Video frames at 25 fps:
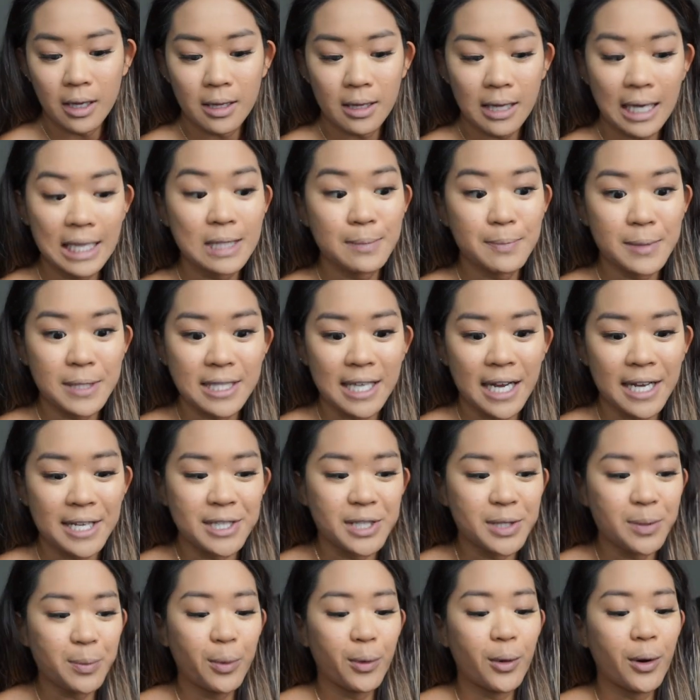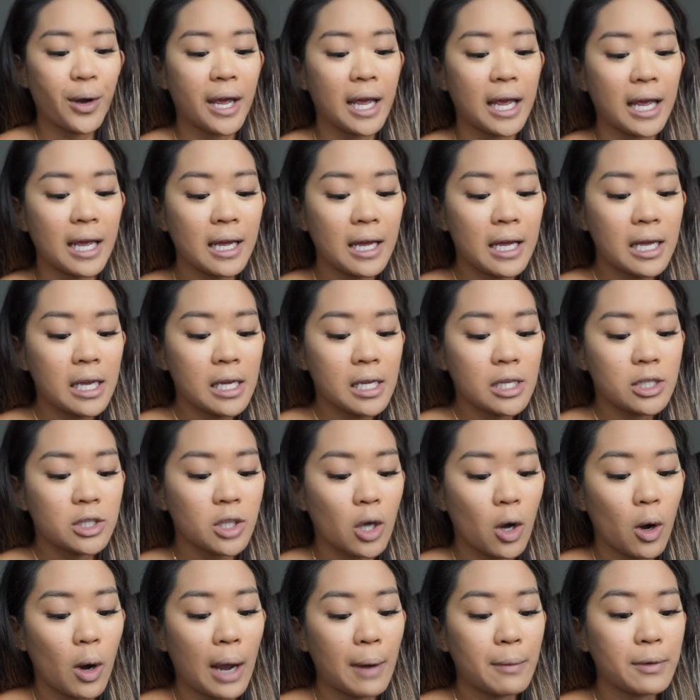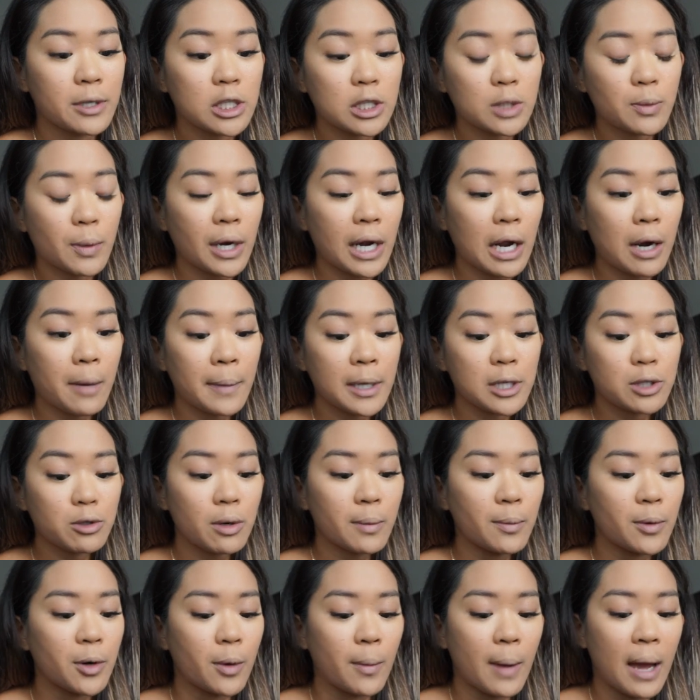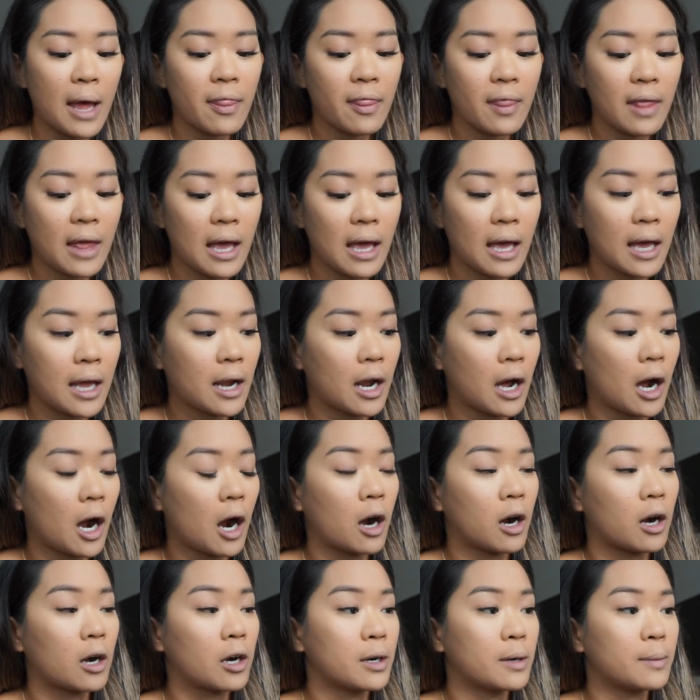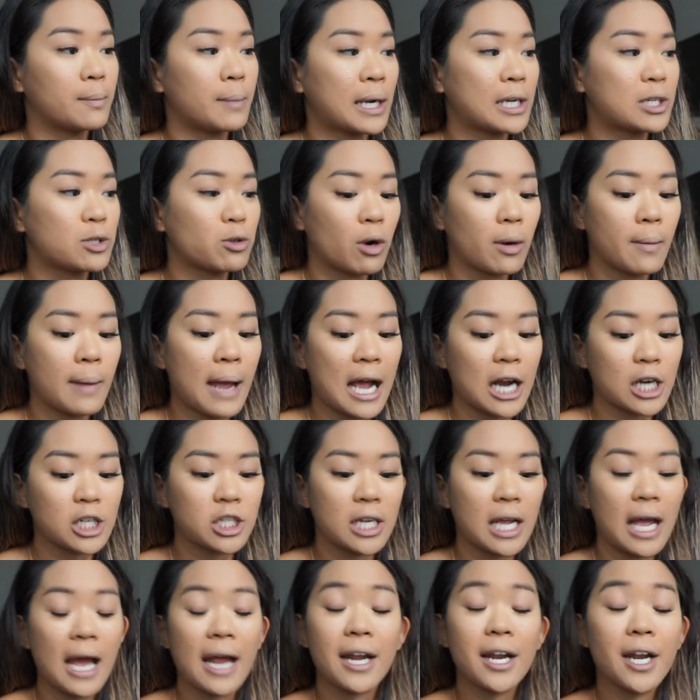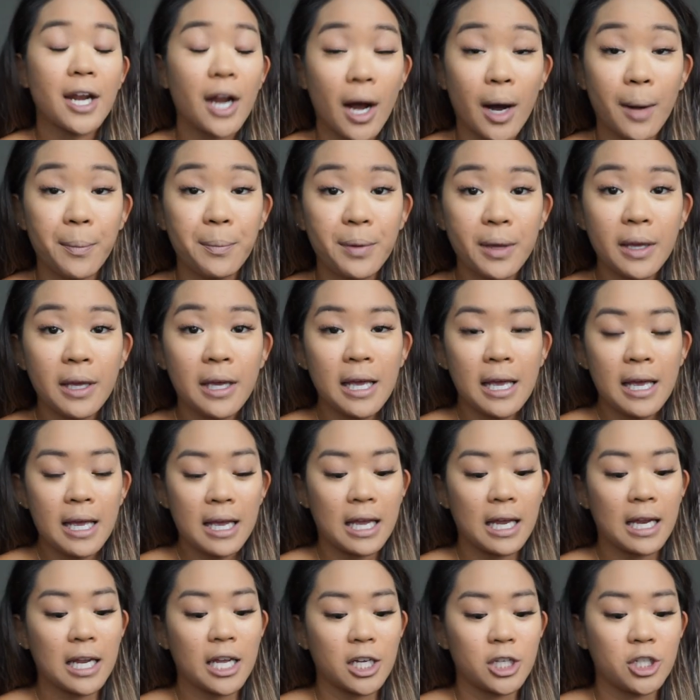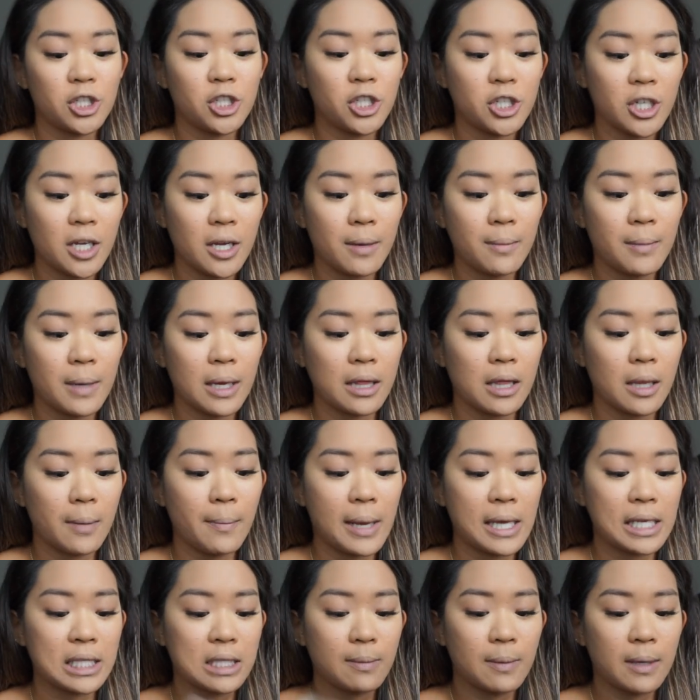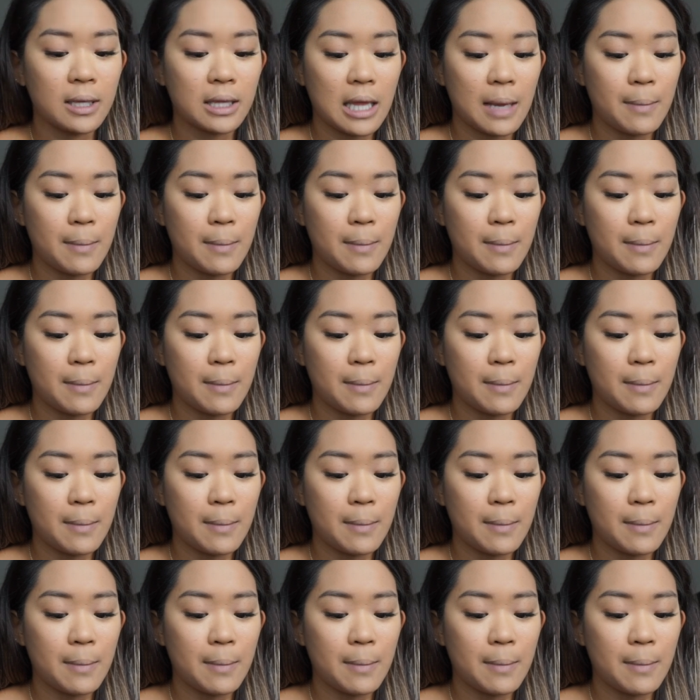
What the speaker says: that's besides the point. So I would just work out in my dorm room, and then my dorm actually ended up getting a gym in the basement.